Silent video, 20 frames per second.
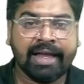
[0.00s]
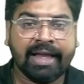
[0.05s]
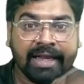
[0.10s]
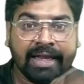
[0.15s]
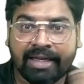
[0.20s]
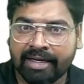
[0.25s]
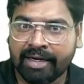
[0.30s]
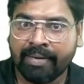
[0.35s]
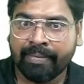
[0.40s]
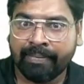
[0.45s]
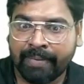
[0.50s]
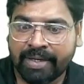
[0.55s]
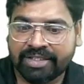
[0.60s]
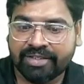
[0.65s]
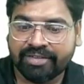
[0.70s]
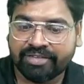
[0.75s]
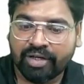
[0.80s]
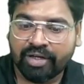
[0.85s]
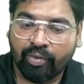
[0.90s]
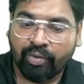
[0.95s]
It
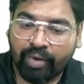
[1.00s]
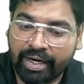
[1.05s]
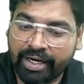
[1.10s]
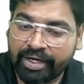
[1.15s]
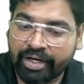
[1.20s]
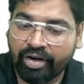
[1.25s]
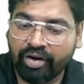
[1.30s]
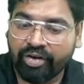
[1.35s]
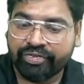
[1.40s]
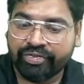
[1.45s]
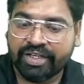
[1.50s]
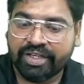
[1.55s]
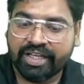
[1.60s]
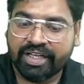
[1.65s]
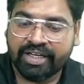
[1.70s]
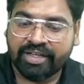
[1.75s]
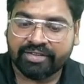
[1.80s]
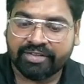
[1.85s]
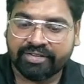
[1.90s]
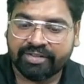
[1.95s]
measures the quality of the
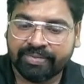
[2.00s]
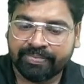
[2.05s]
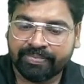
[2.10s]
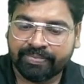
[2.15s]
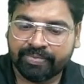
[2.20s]
tears.